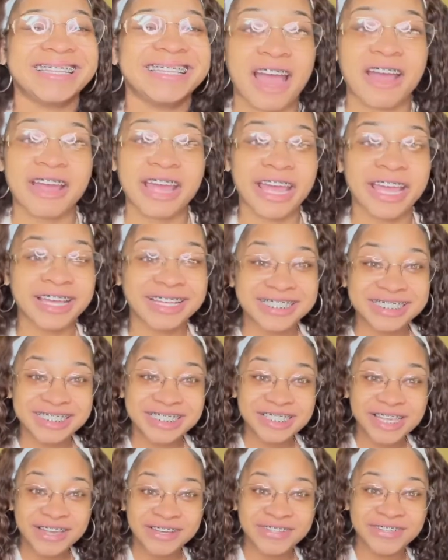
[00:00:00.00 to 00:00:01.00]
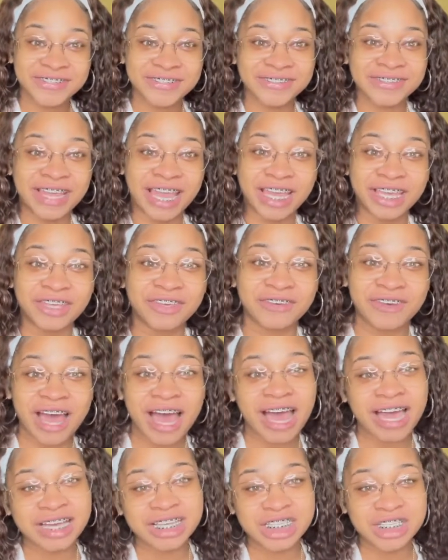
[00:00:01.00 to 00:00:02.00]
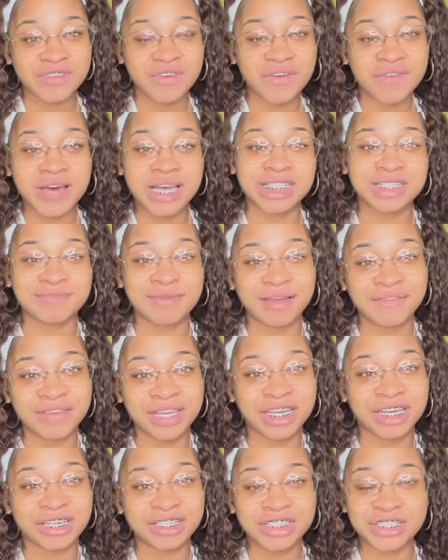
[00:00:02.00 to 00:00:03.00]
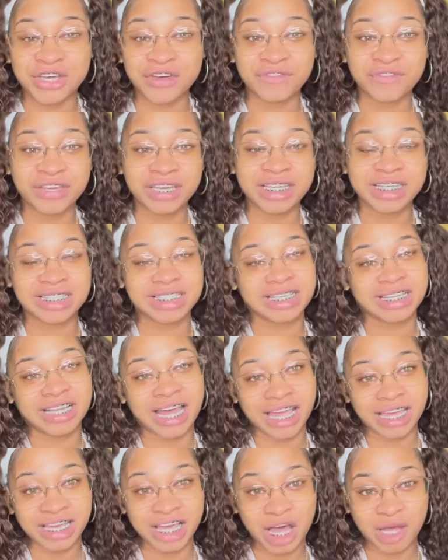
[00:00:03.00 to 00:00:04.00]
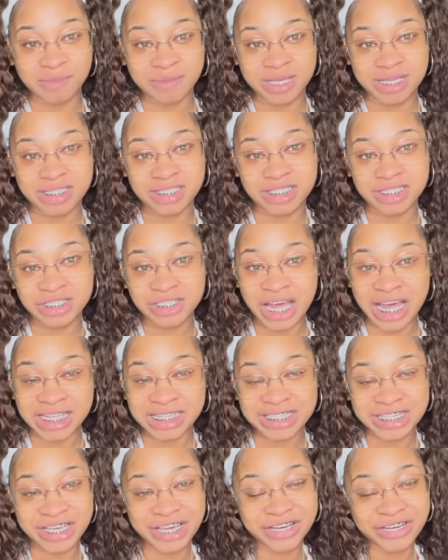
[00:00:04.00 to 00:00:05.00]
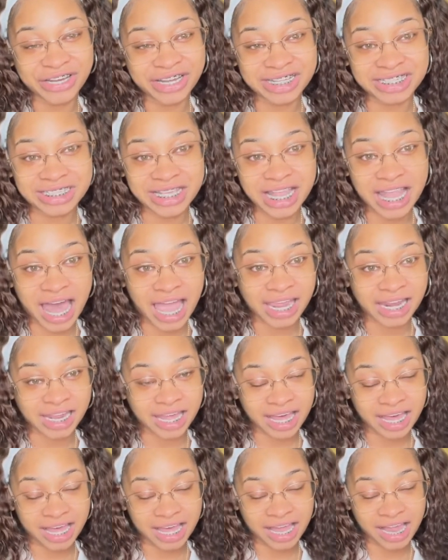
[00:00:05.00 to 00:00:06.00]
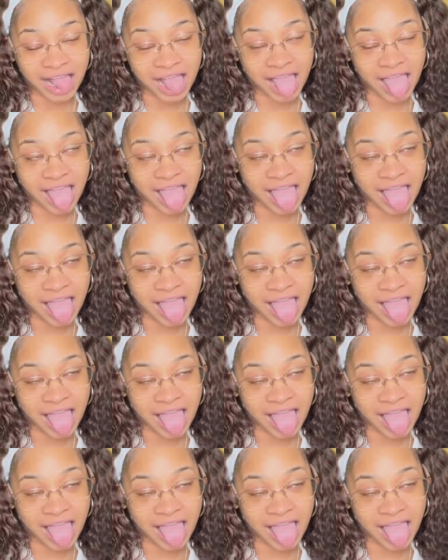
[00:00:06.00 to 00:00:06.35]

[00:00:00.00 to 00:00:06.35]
right, so thank you guys for watching my video. Don't forget to like, comment, and subscribe to your girl Delilah.